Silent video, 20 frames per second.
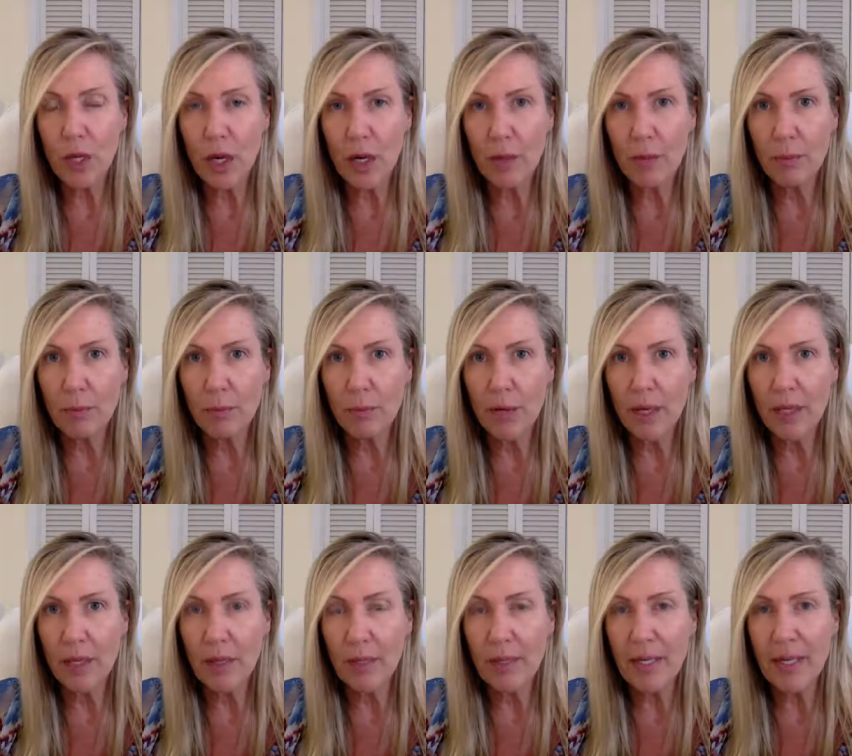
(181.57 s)

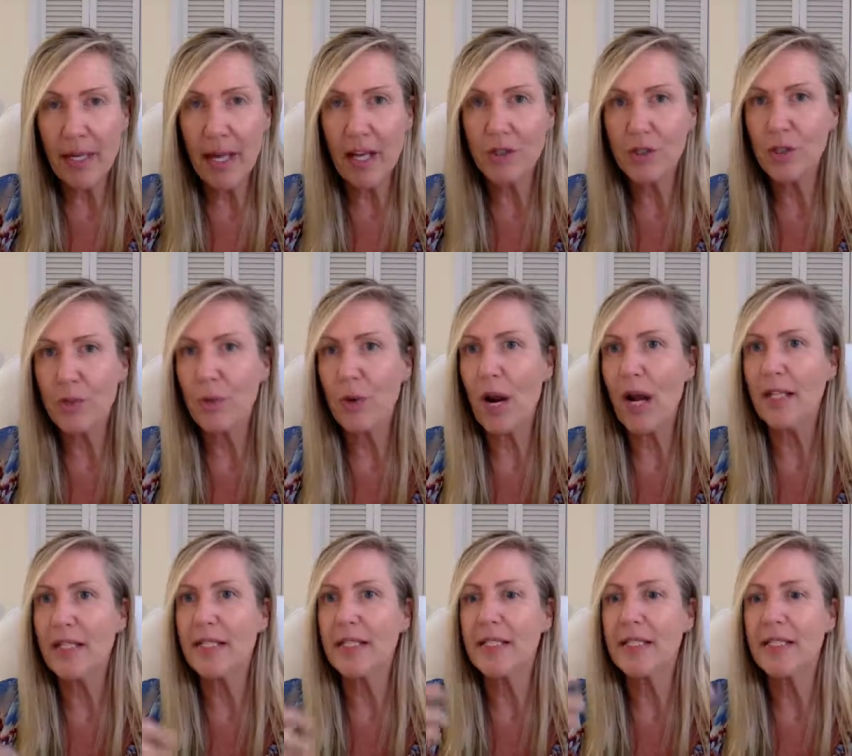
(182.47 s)
running a pediatric
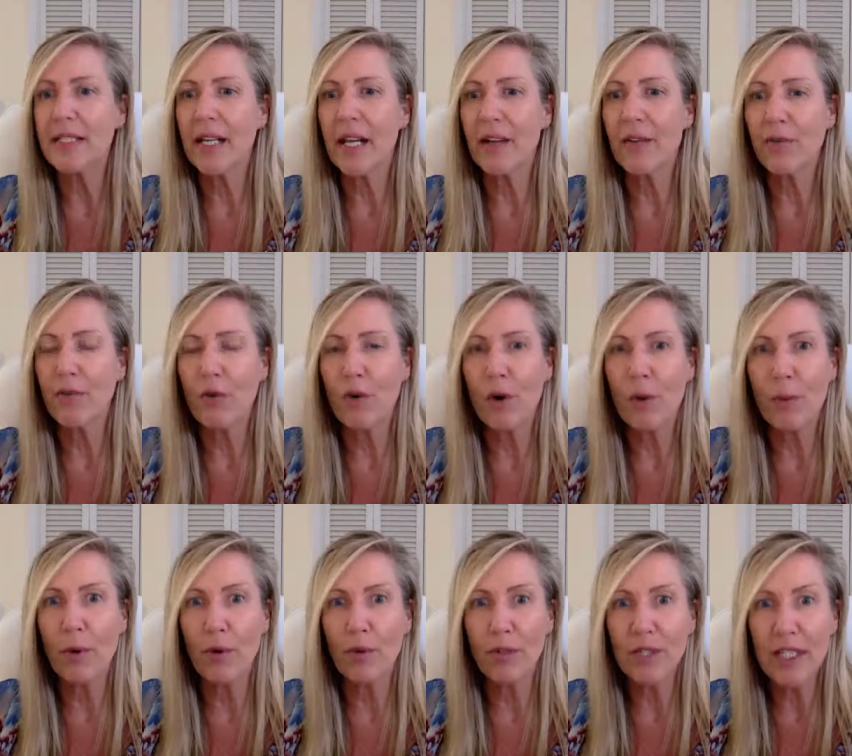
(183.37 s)
practice, and I form
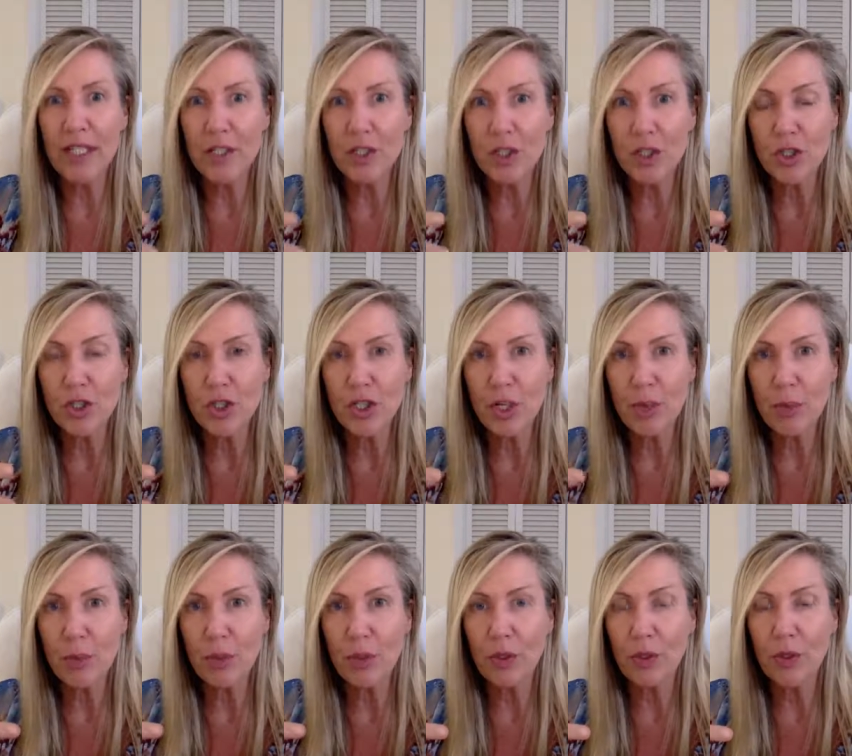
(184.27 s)
a
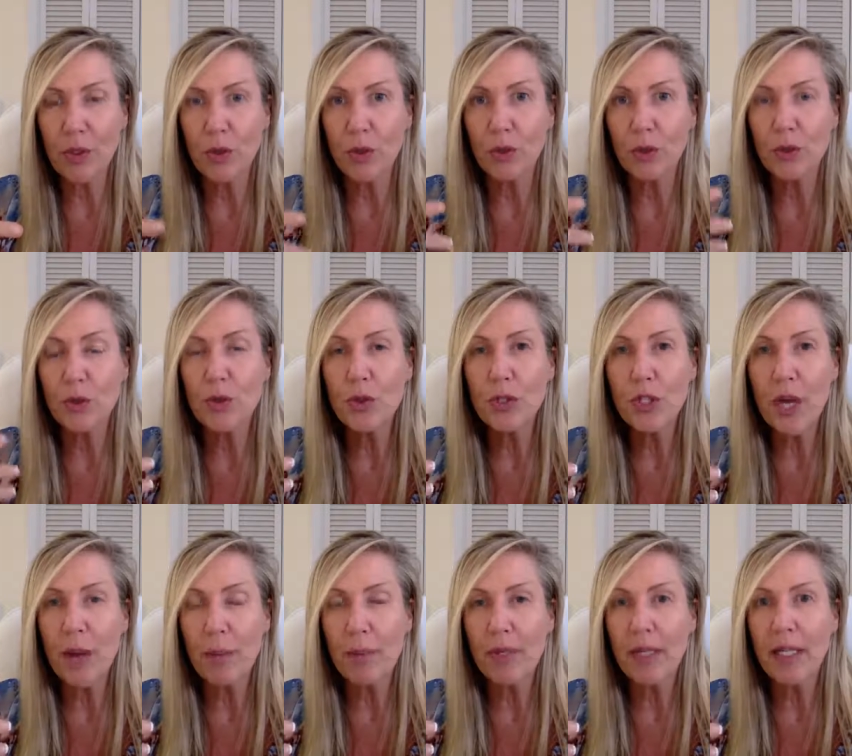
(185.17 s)
relationship with a local news
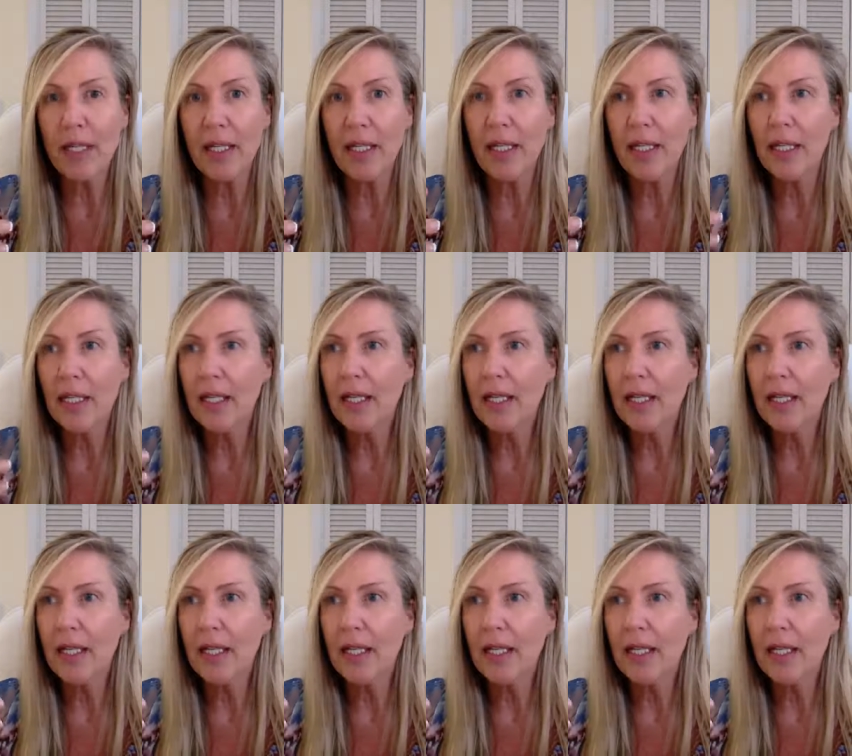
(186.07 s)
company.